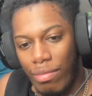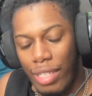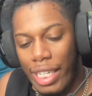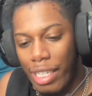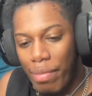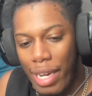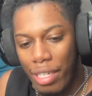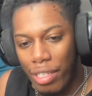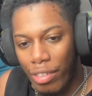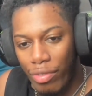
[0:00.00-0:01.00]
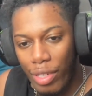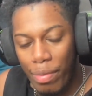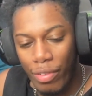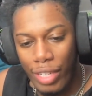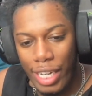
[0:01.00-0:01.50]
I think the master would
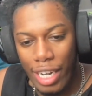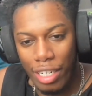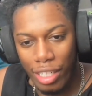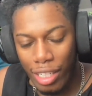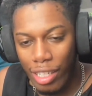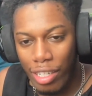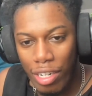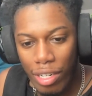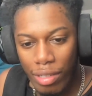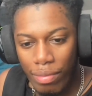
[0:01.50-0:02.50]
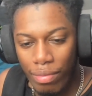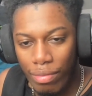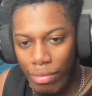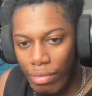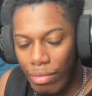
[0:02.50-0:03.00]
flip if they actually did that.
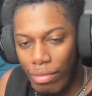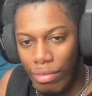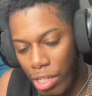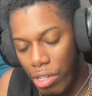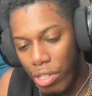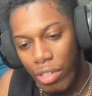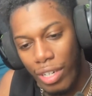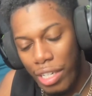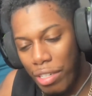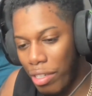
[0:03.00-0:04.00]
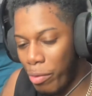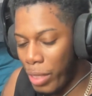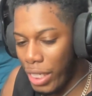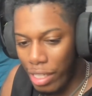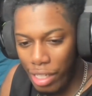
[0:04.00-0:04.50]
Strong killed a
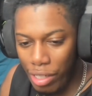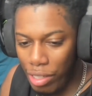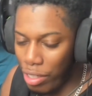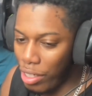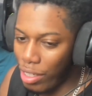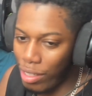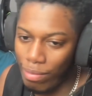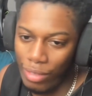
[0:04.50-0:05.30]
weak, yes sir.